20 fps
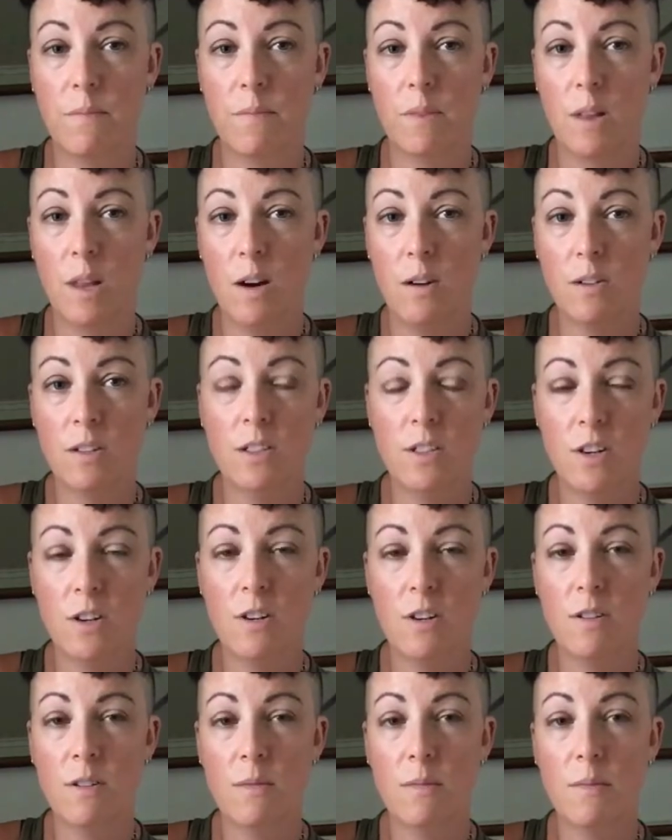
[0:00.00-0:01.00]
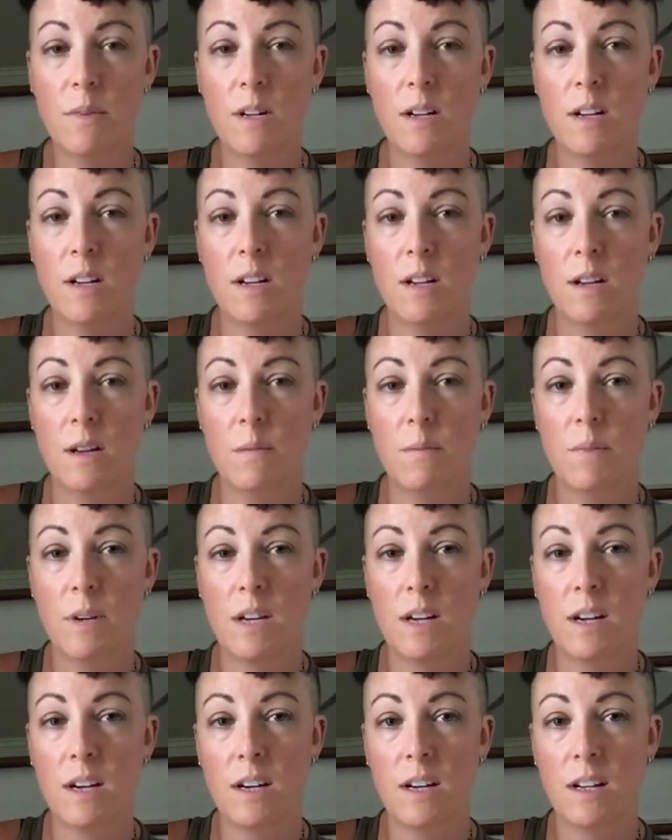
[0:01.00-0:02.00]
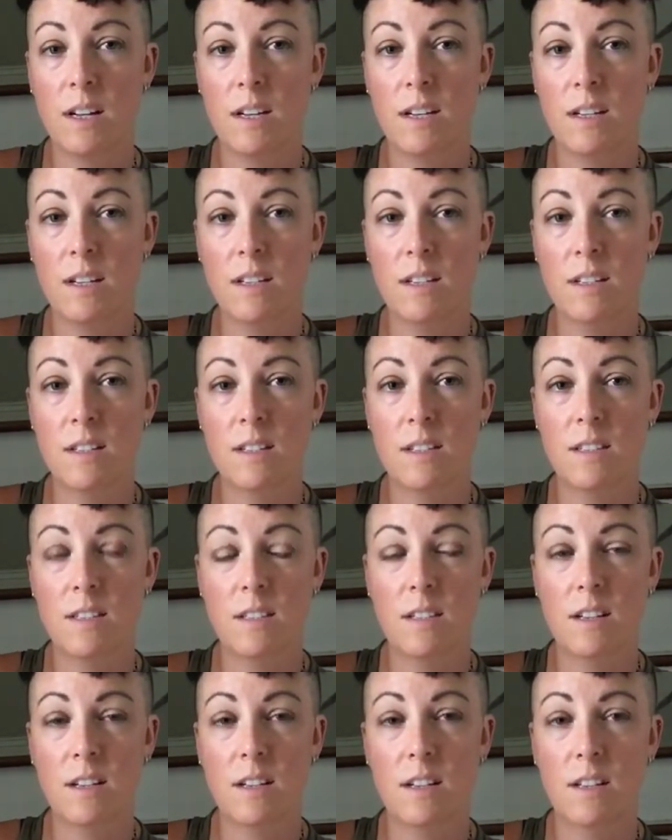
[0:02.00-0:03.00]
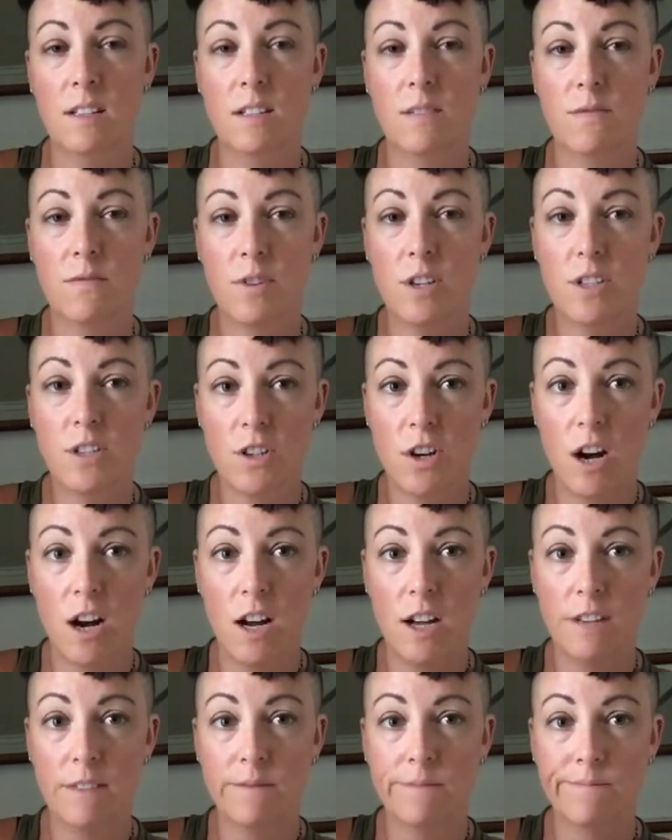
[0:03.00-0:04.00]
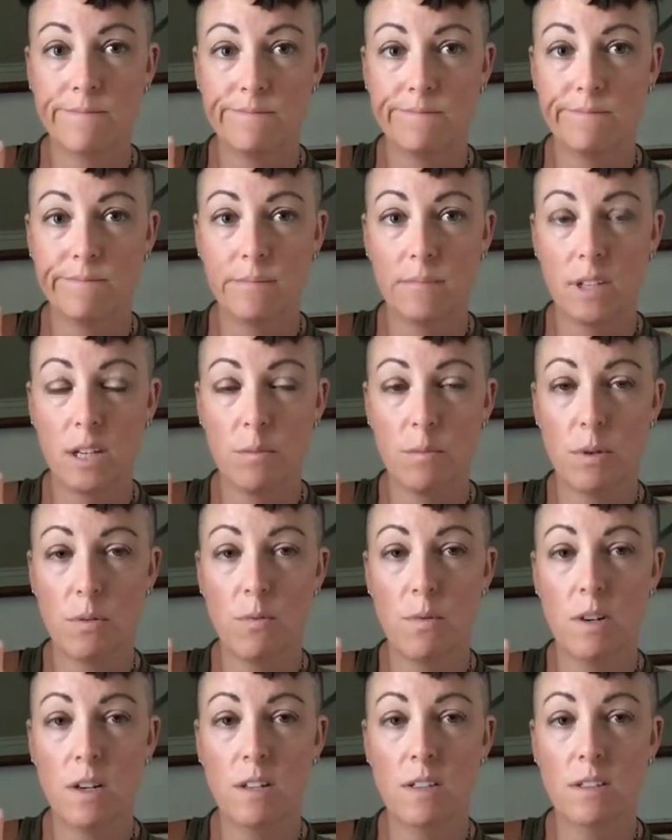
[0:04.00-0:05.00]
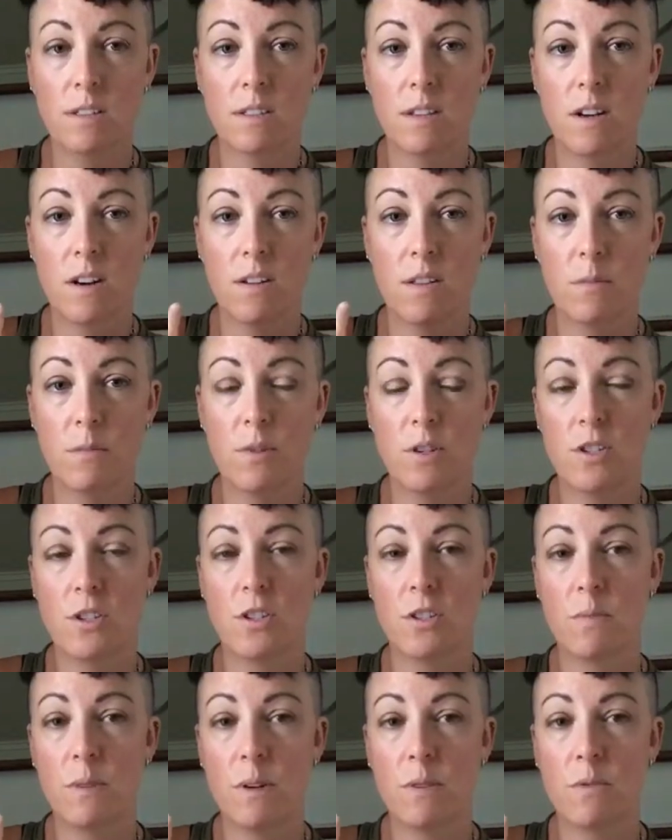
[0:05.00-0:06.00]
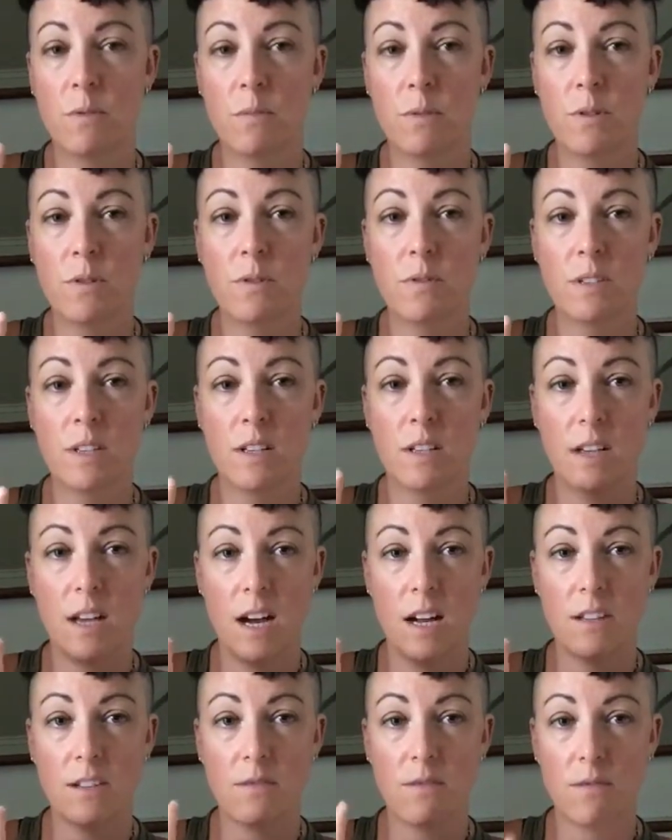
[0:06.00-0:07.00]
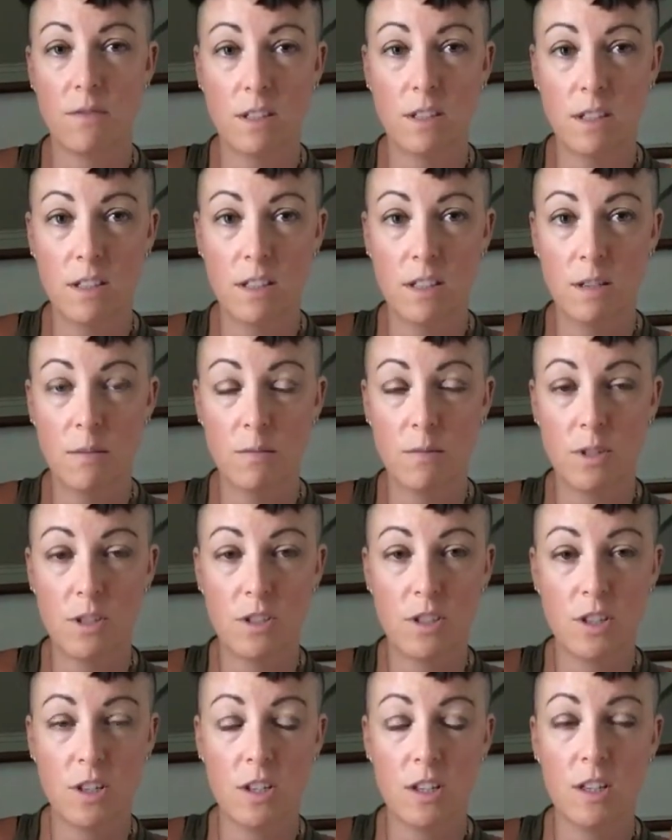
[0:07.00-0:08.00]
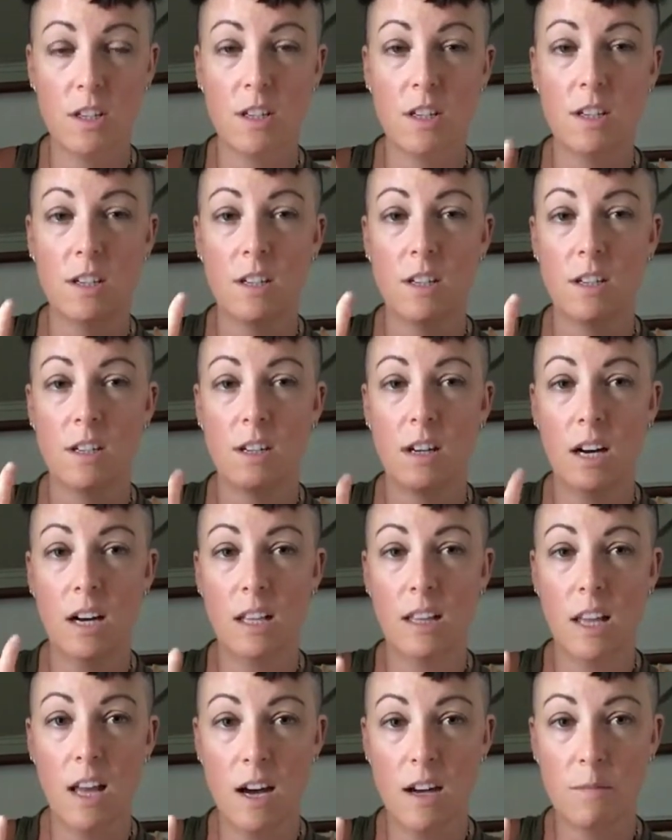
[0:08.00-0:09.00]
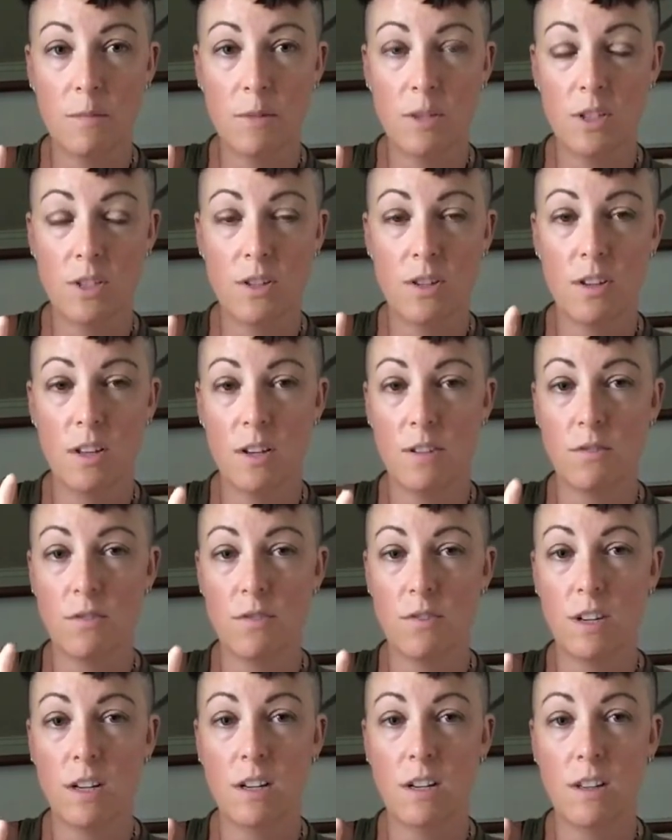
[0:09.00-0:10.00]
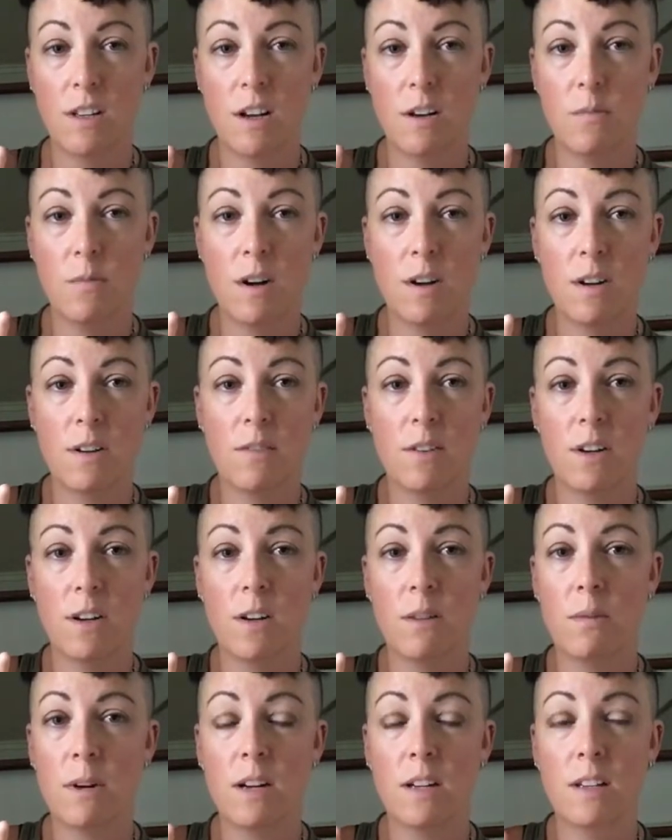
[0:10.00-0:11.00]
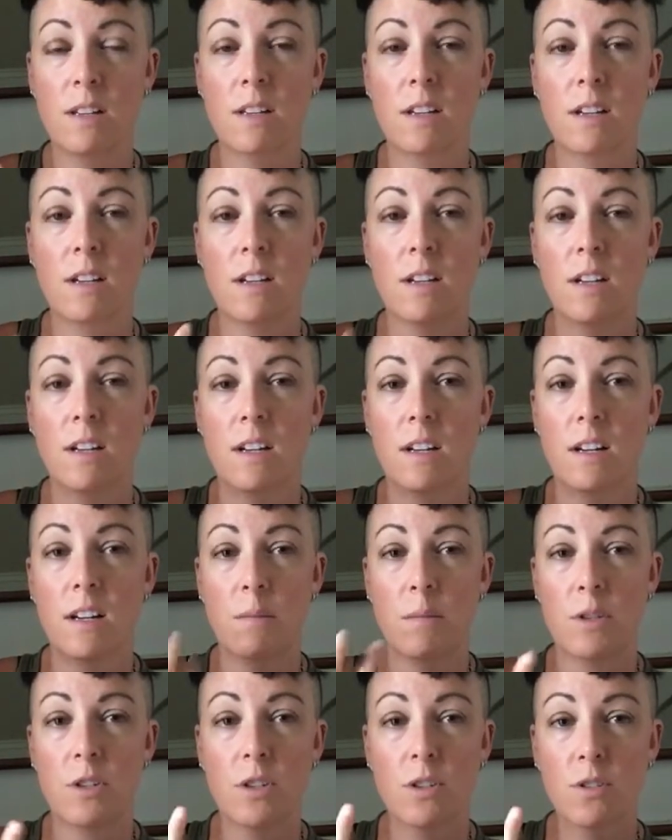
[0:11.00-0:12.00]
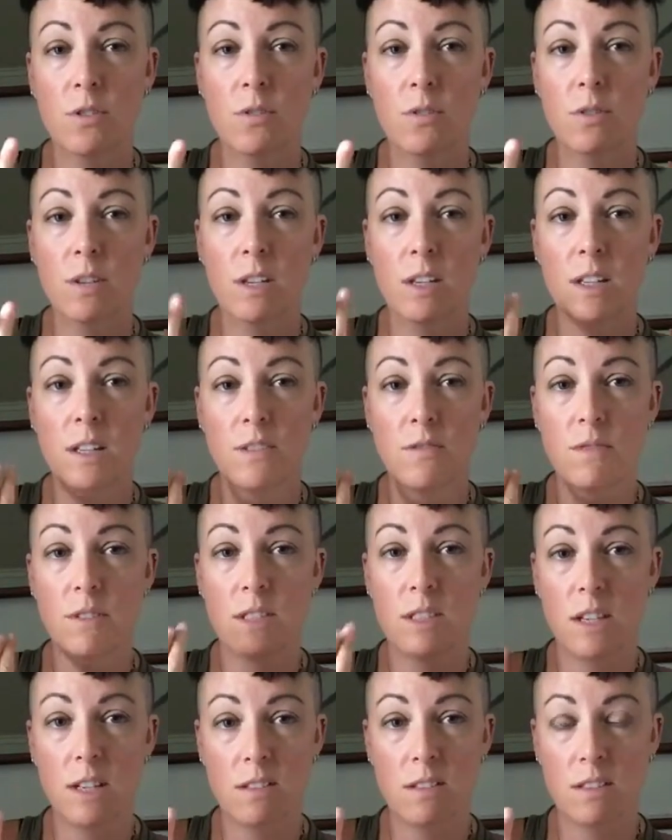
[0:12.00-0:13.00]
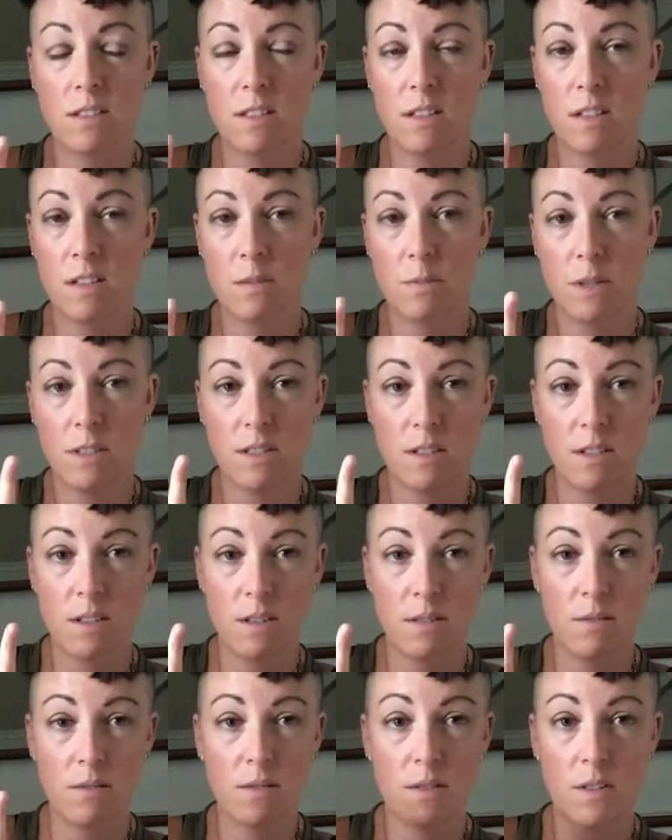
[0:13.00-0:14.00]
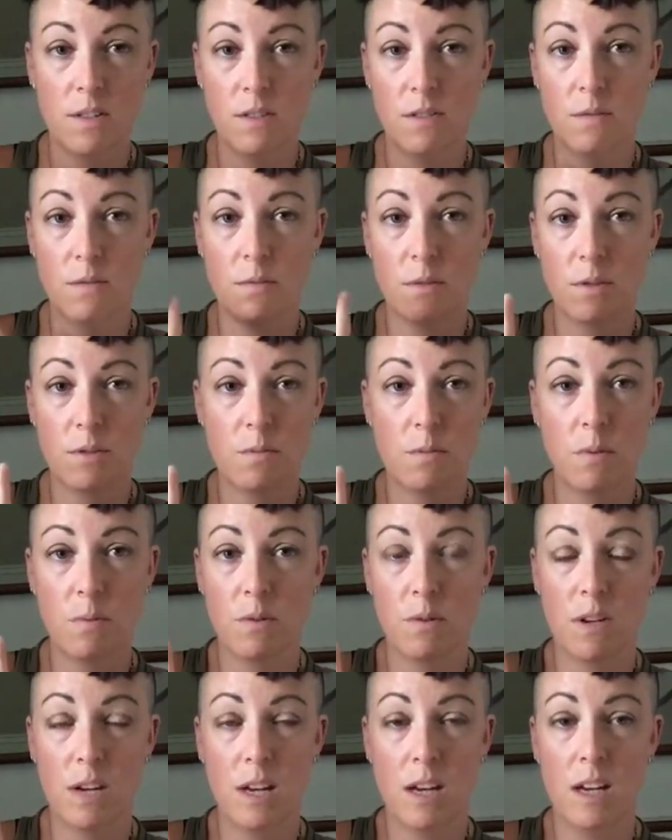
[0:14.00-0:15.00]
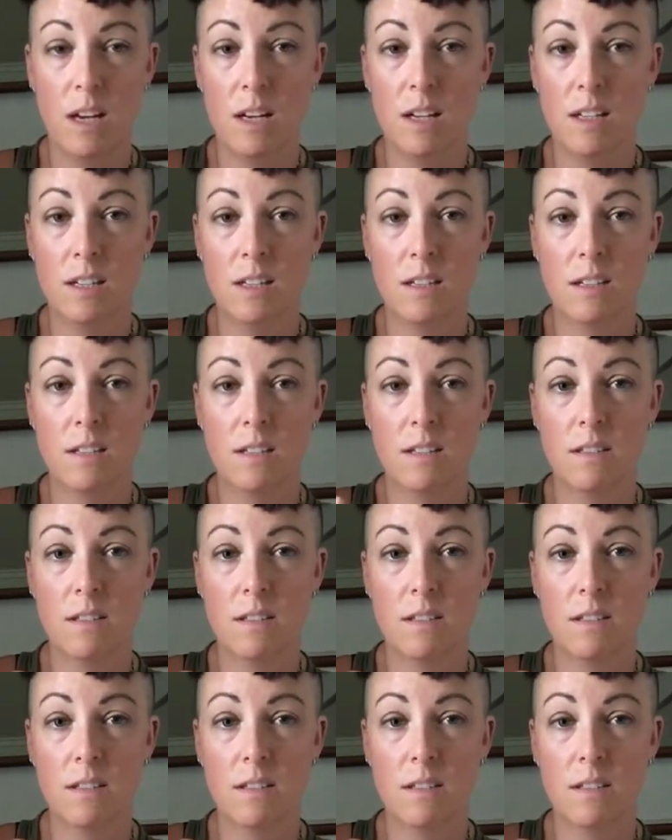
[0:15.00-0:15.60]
long-term, because it's freeze-dried, number one. All the moisture's been removed, and cats really need moisture. A lot of moisture. They don't drink a lot of water very well. Number two, it is ridiculously expensive, so most people can't